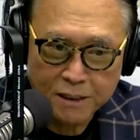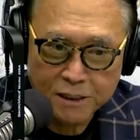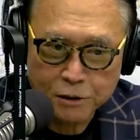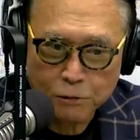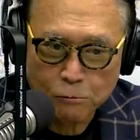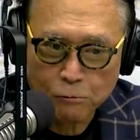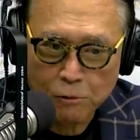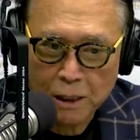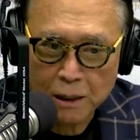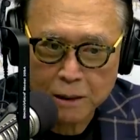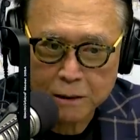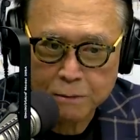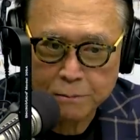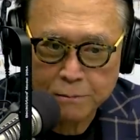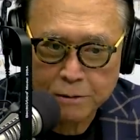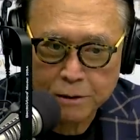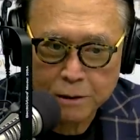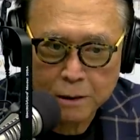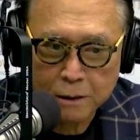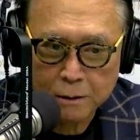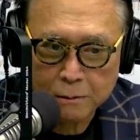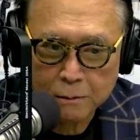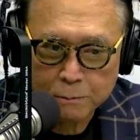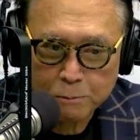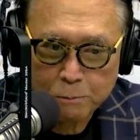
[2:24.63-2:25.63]
So welcome to
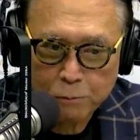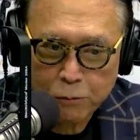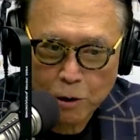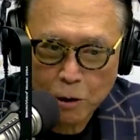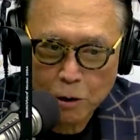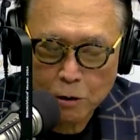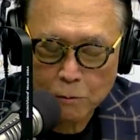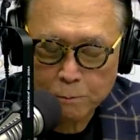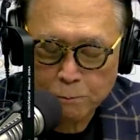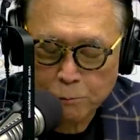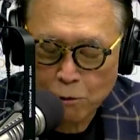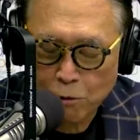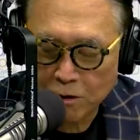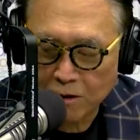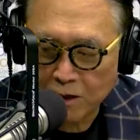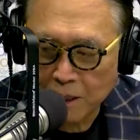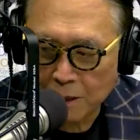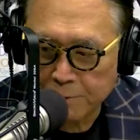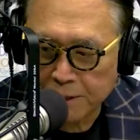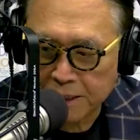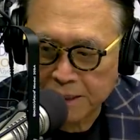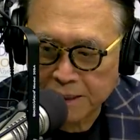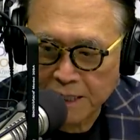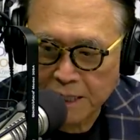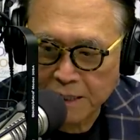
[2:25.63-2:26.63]
the
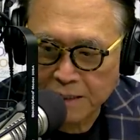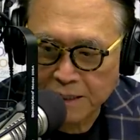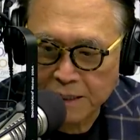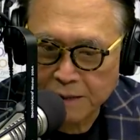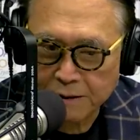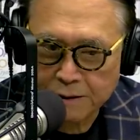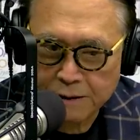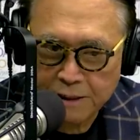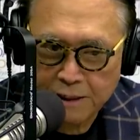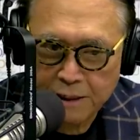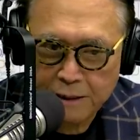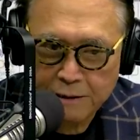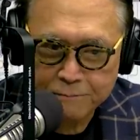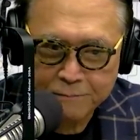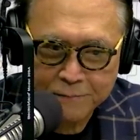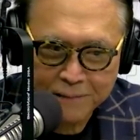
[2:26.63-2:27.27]
program again, Anthony.